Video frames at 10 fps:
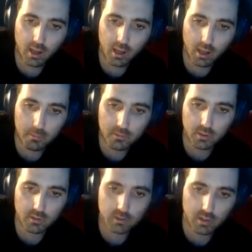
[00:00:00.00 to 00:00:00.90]
So
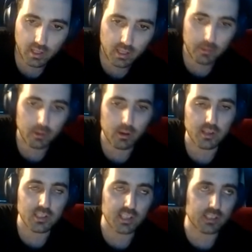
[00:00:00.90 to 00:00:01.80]
they can come
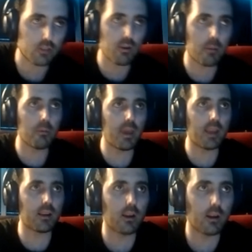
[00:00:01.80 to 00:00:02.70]
across as like the
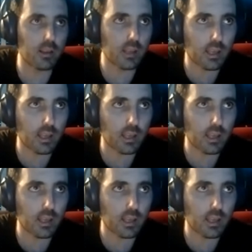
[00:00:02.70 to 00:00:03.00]
troublemaker.